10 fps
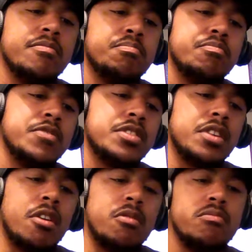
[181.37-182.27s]

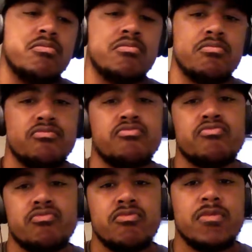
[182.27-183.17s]
So,
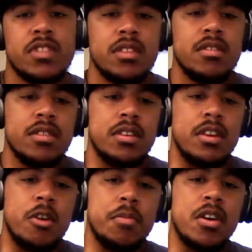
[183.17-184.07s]
you know,
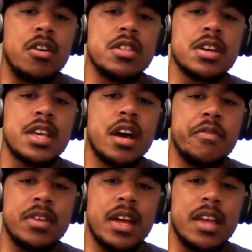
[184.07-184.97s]
be on the lookout for
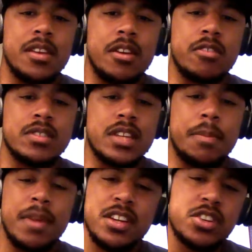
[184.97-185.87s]
that, you know what I'm saying?
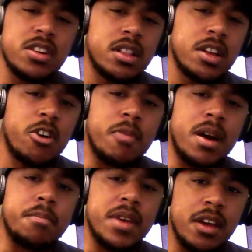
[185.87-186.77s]
Make sure to click on my
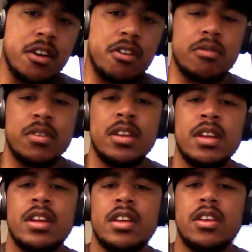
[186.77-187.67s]
bell.
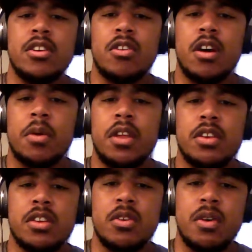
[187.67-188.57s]
You know, that way you can
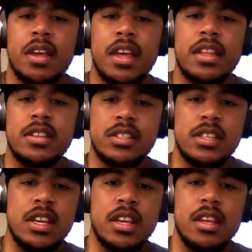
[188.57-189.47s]
go ahead and
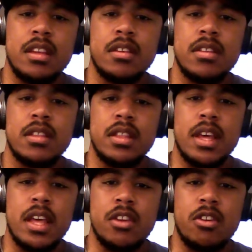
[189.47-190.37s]
see that,
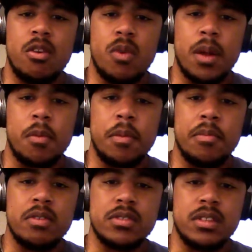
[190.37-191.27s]
you know, when I'm going to be
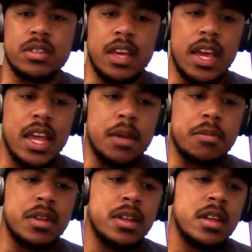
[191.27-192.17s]
posting this game
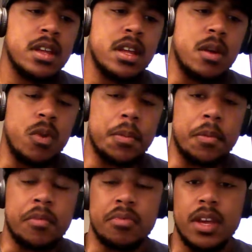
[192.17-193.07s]
and when I'm going to be
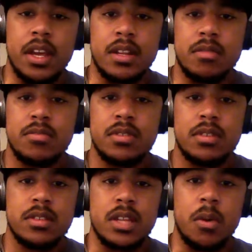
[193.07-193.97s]
playing it.
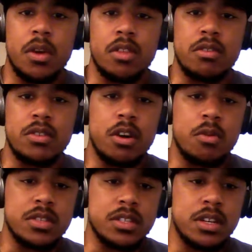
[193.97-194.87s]
So that way you'll know
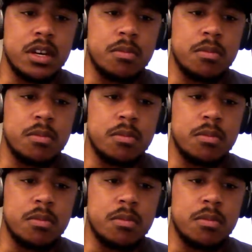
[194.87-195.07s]
what's up.